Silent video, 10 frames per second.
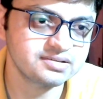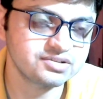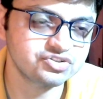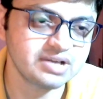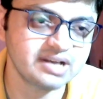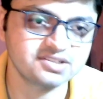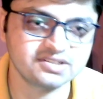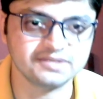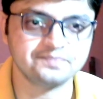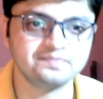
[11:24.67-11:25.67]

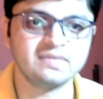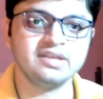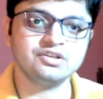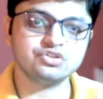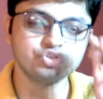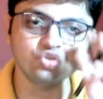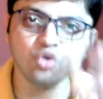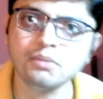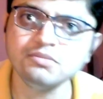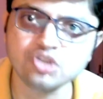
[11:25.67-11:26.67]
structure. So
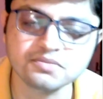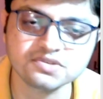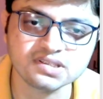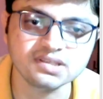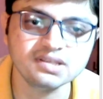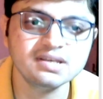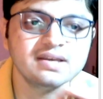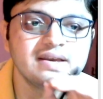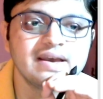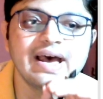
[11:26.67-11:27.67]
Noam Chomsky
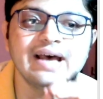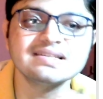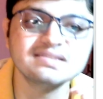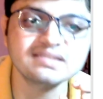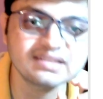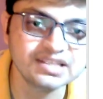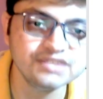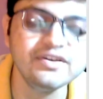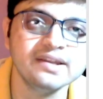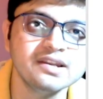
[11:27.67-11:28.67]
has
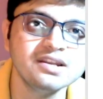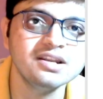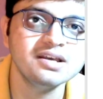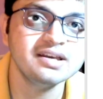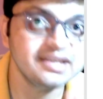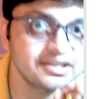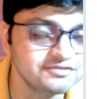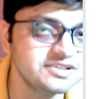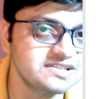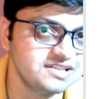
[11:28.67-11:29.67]
given
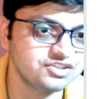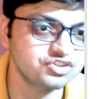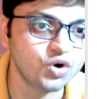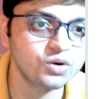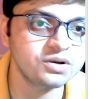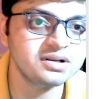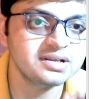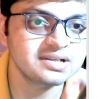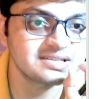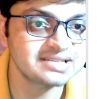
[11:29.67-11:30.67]
emphasis on
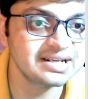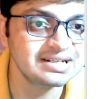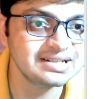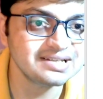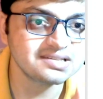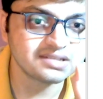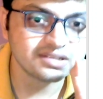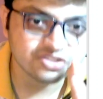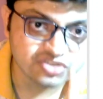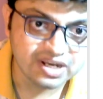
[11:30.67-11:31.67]
sentence
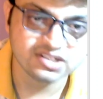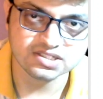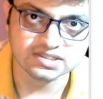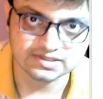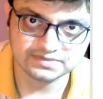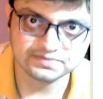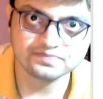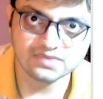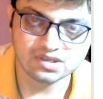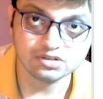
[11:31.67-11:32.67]
structure,
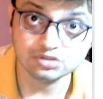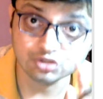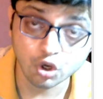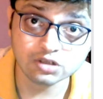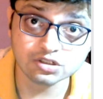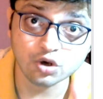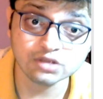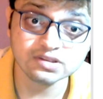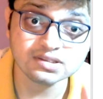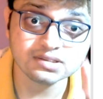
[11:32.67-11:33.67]
not
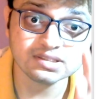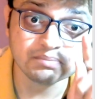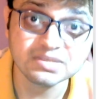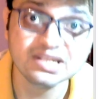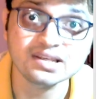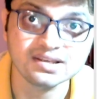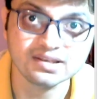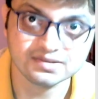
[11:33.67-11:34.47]
on the meaning,